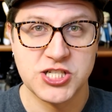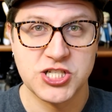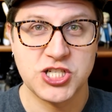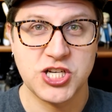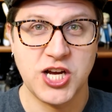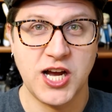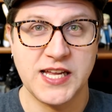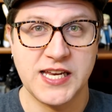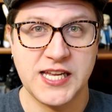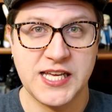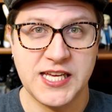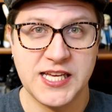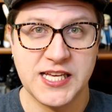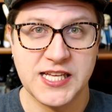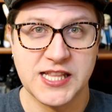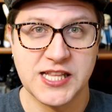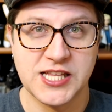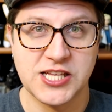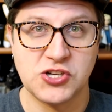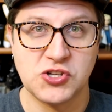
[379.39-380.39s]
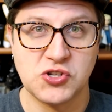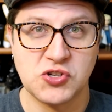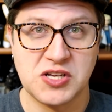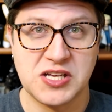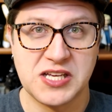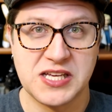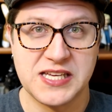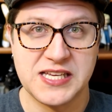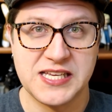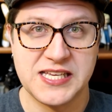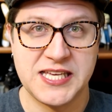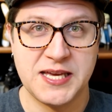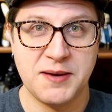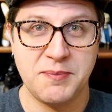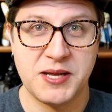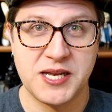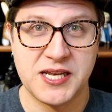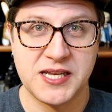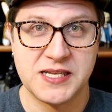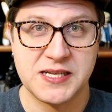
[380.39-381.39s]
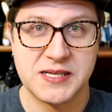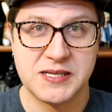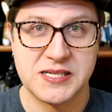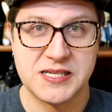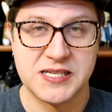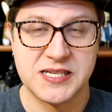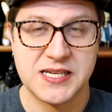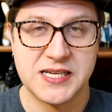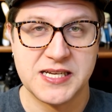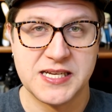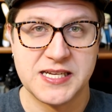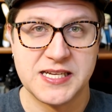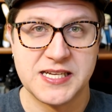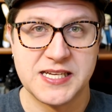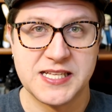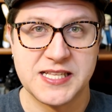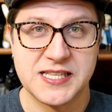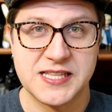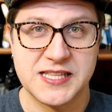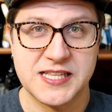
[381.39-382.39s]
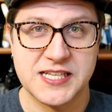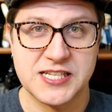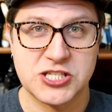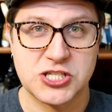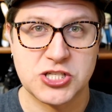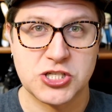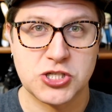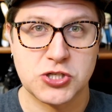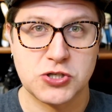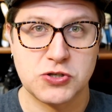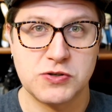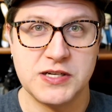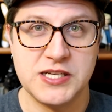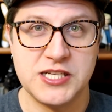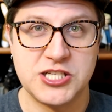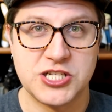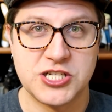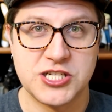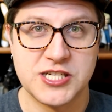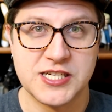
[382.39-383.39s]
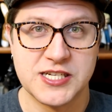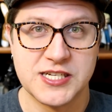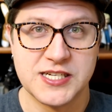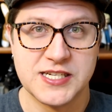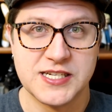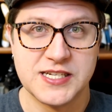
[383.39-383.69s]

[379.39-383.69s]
shiny little gibbon that screeched.